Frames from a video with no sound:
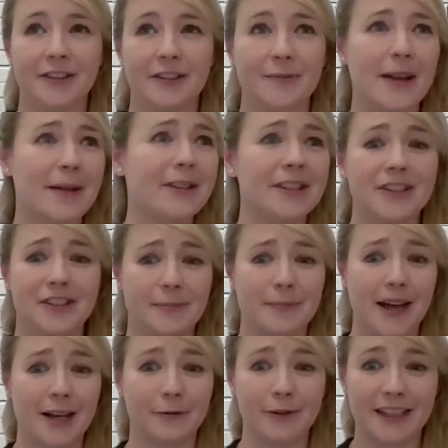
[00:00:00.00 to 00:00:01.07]
Maybe it's just a
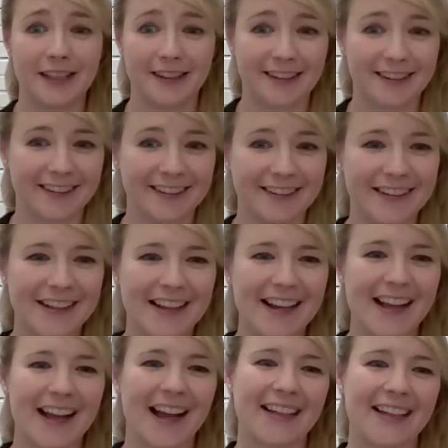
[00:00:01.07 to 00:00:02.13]
bad week.
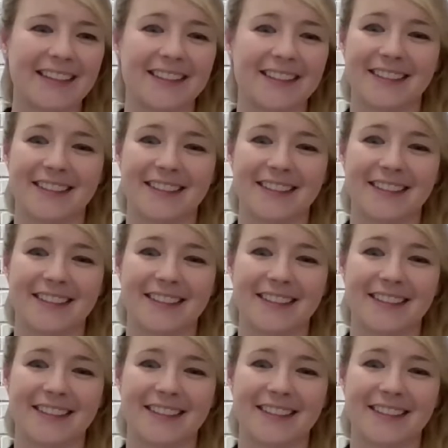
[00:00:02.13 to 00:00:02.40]
And